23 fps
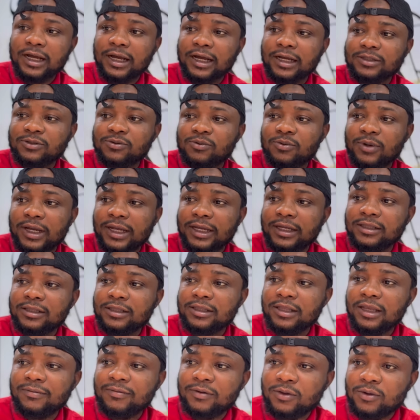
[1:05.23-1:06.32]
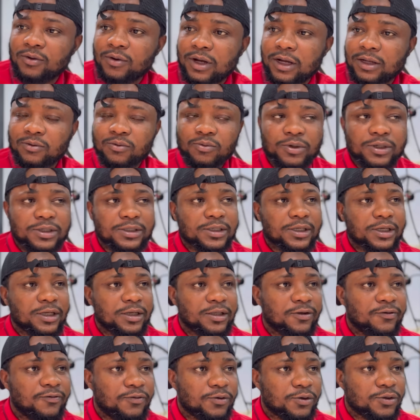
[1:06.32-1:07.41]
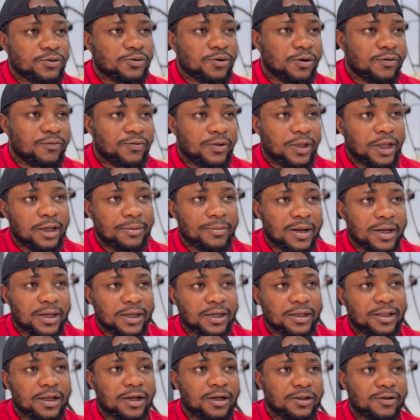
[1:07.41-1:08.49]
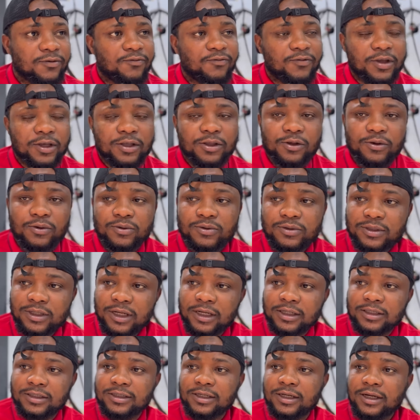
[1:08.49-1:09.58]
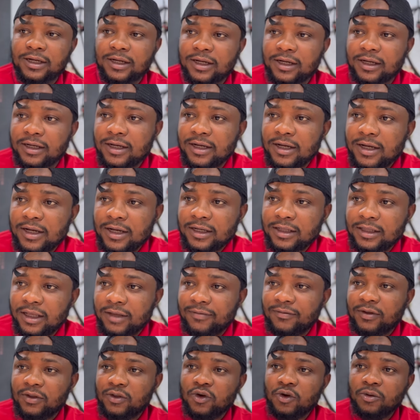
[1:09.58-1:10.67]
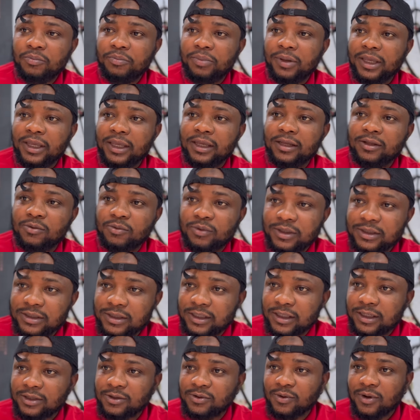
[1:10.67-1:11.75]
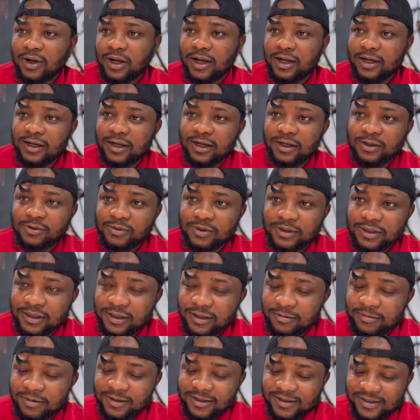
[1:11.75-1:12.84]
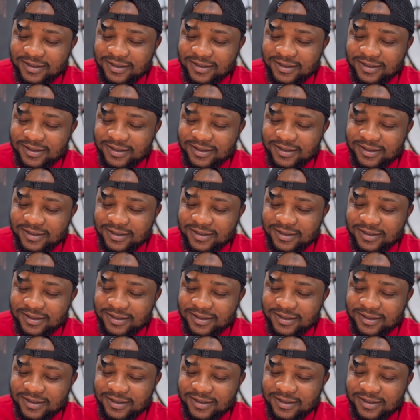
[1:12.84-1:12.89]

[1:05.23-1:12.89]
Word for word: that when Davido and Whiskey, the photo of them hanging out, the video, that Davido paid Whiskey to hang out with him.